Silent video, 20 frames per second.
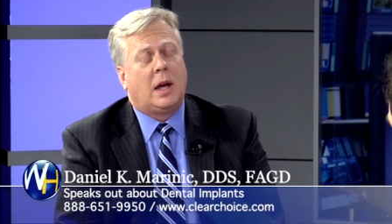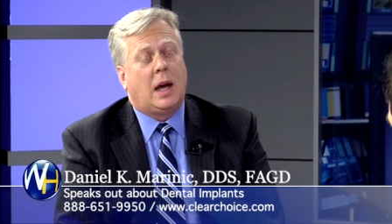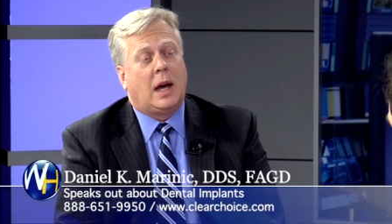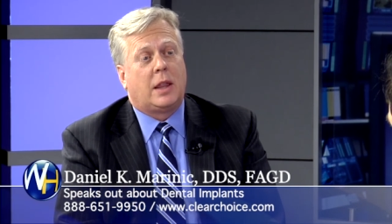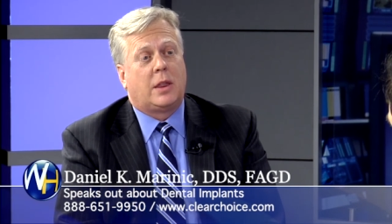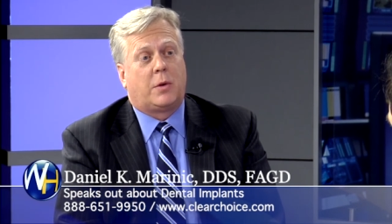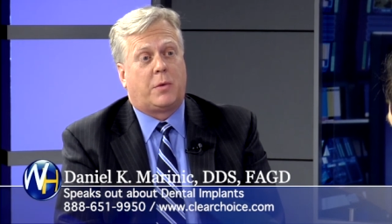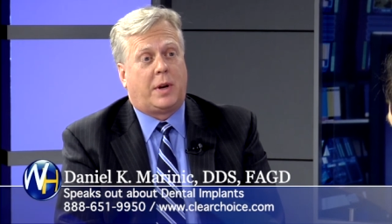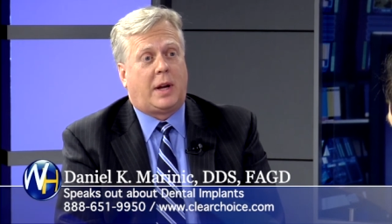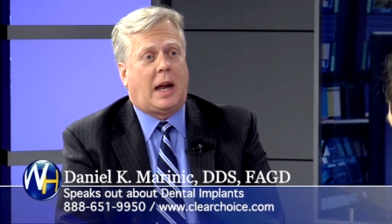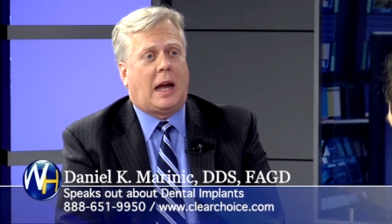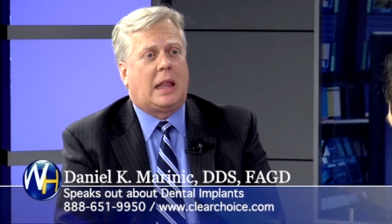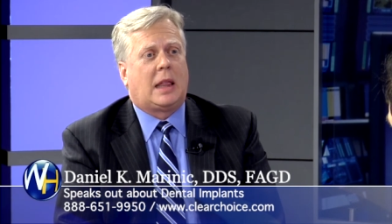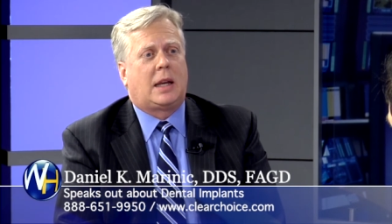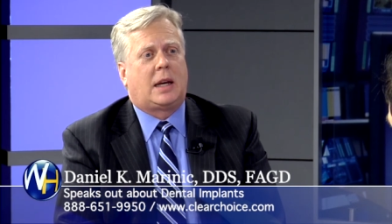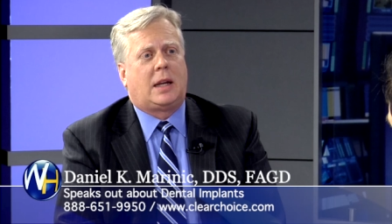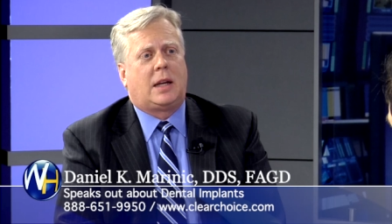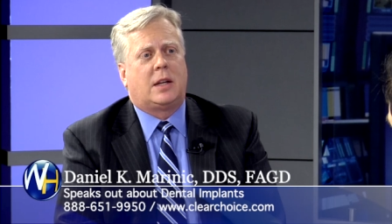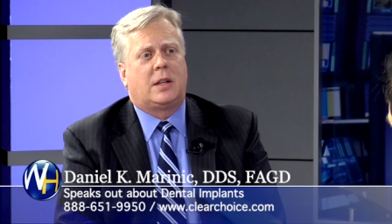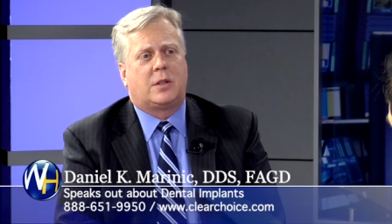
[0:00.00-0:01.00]
And the
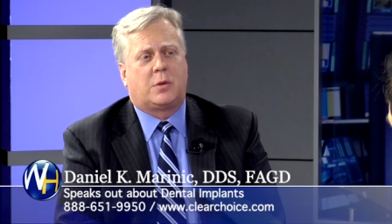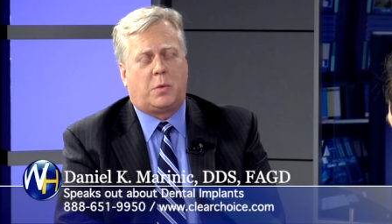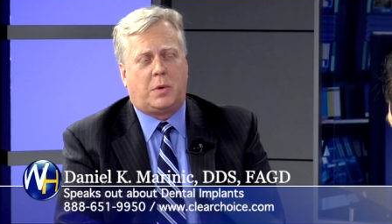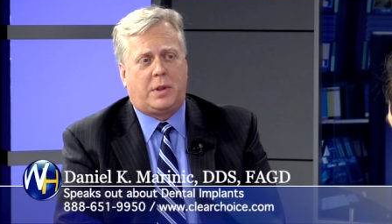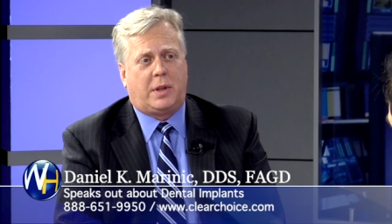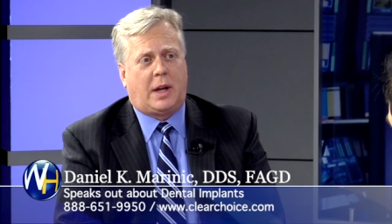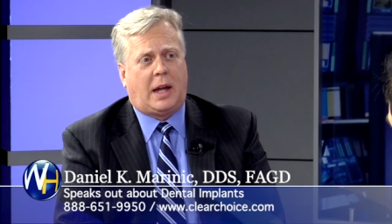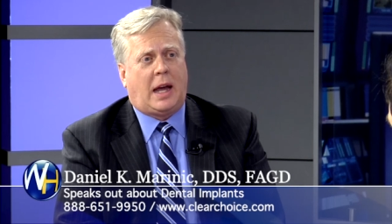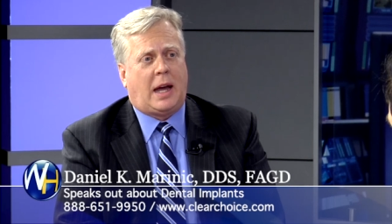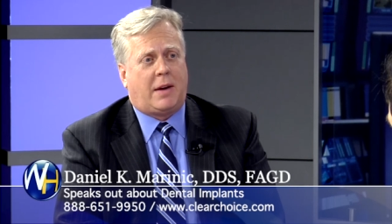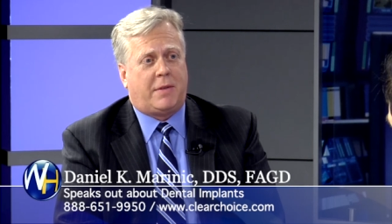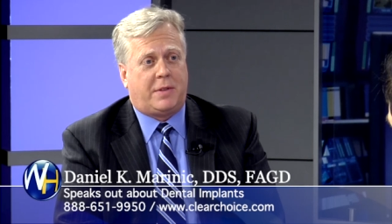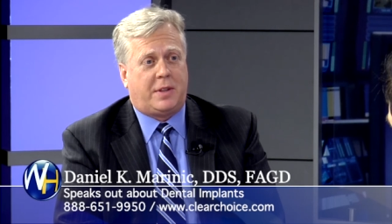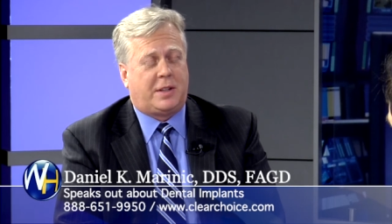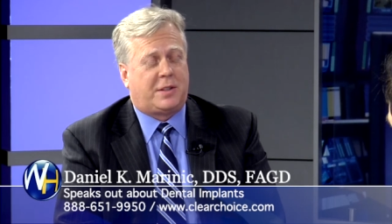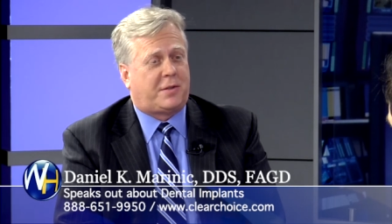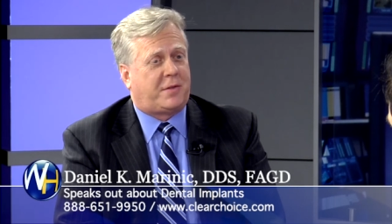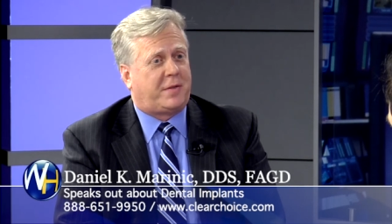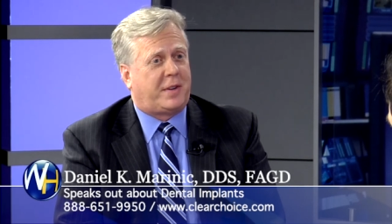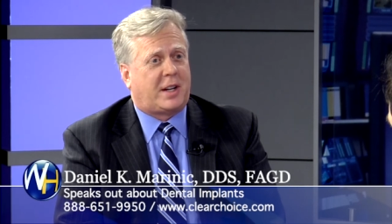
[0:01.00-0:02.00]
reality is, when they have
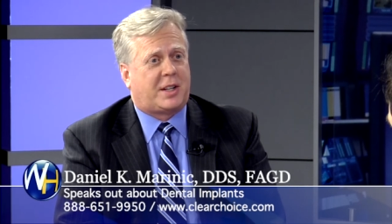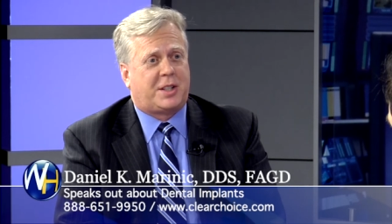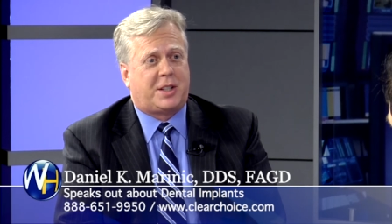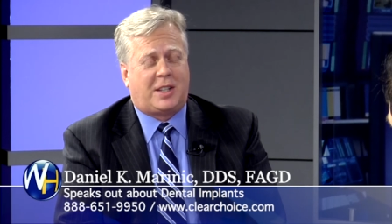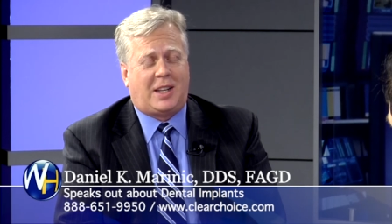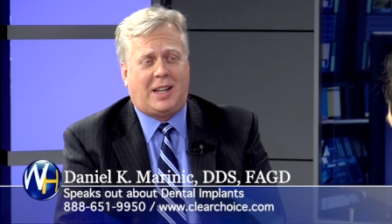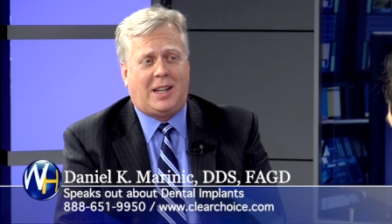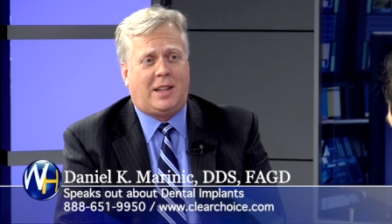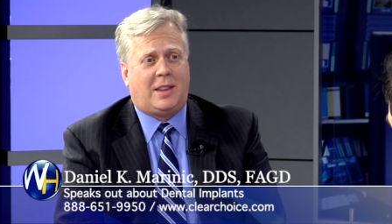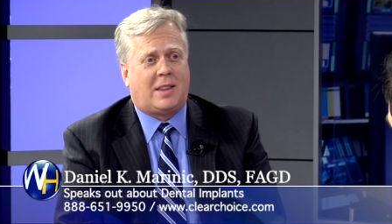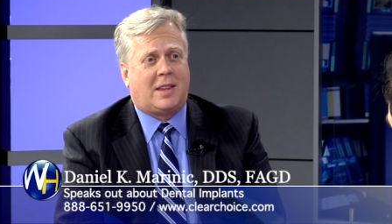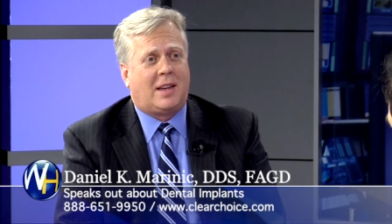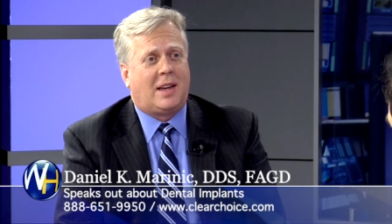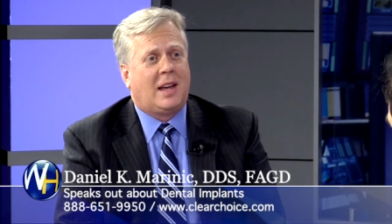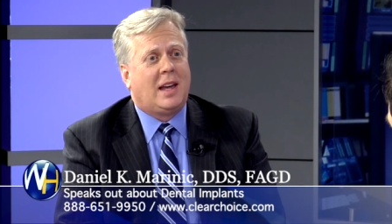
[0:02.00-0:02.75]
these fixed teeth,